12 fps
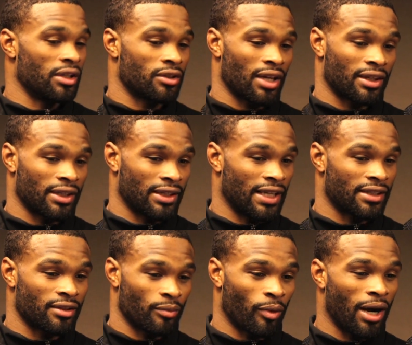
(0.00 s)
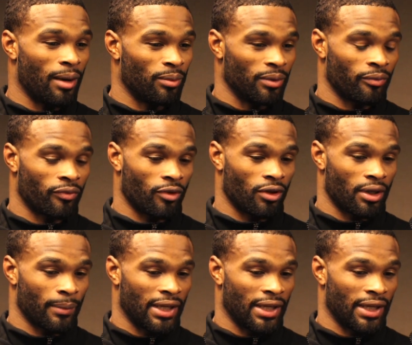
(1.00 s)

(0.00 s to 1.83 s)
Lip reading: So I think that's the problem for him.